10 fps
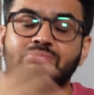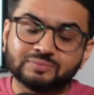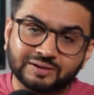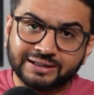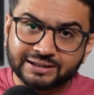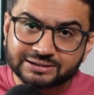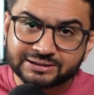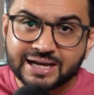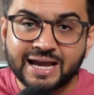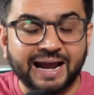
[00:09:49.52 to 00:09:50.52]
3 years
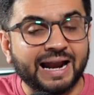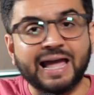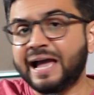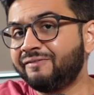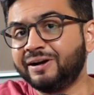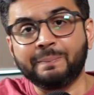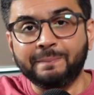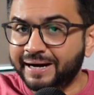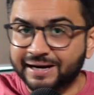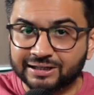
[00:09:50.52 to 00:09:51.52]
and I haven't
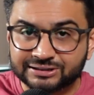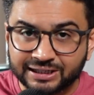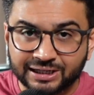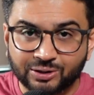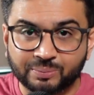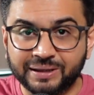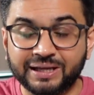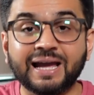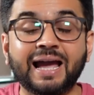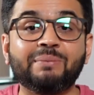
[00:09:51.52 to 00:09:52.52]
paid a single rupee,
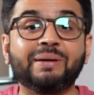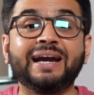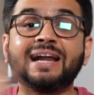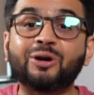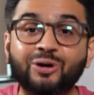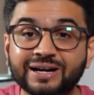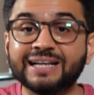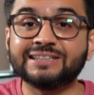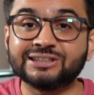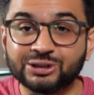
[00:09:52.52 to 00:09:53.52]
and my entire
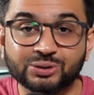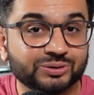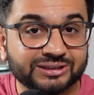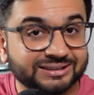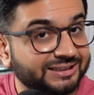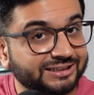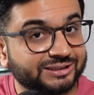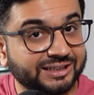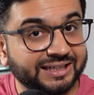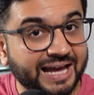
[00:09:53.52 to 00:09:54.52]
organization uses these
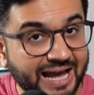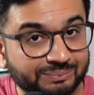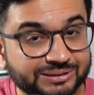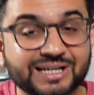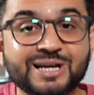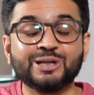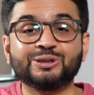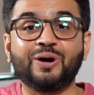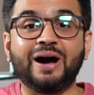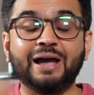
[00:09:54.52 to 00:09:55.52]
3 apps.
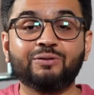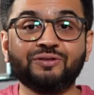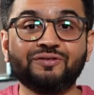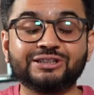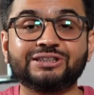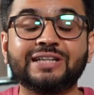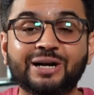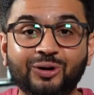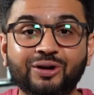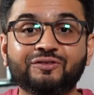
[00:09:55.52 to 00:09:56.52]
So I would wish that
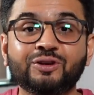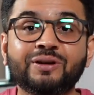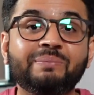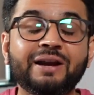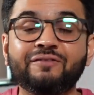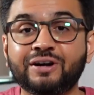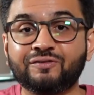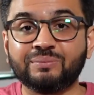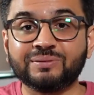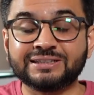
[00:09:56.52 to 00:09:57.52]
all of you will benefit
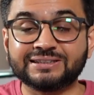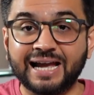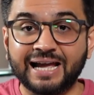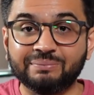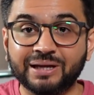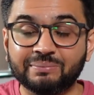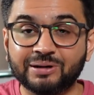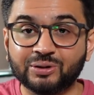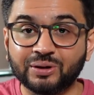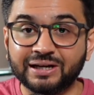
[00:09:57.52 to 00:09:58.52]
from this and be able
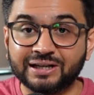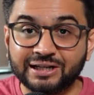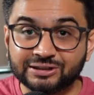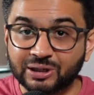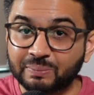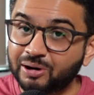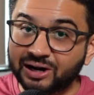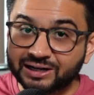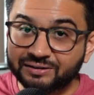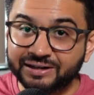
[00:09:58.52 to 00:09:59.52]
to increase your
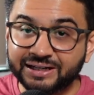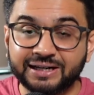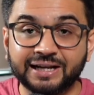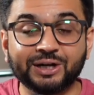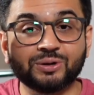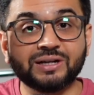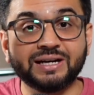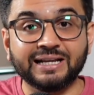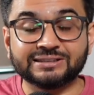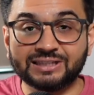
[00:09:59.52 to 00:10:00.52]
productivity, take it to the
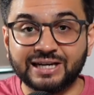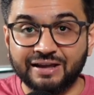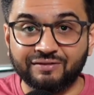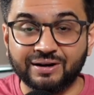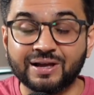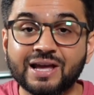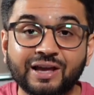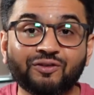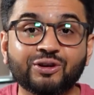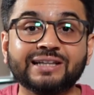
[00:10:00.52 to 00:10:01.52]
next level.
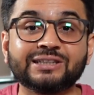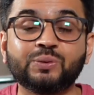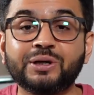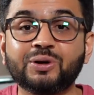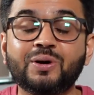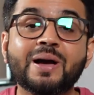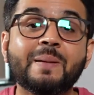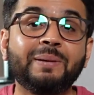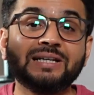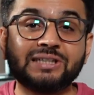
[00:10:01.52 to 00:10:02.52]
If you like this video,
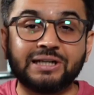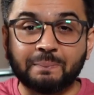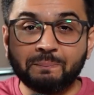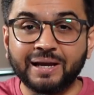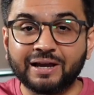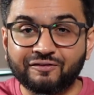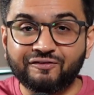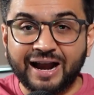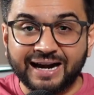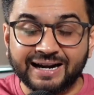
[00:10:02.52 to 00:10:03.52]
please hit a big
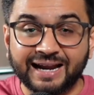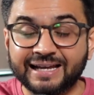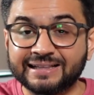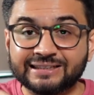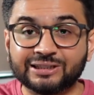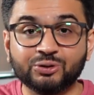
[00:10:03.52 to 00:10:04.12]
fat like. That's how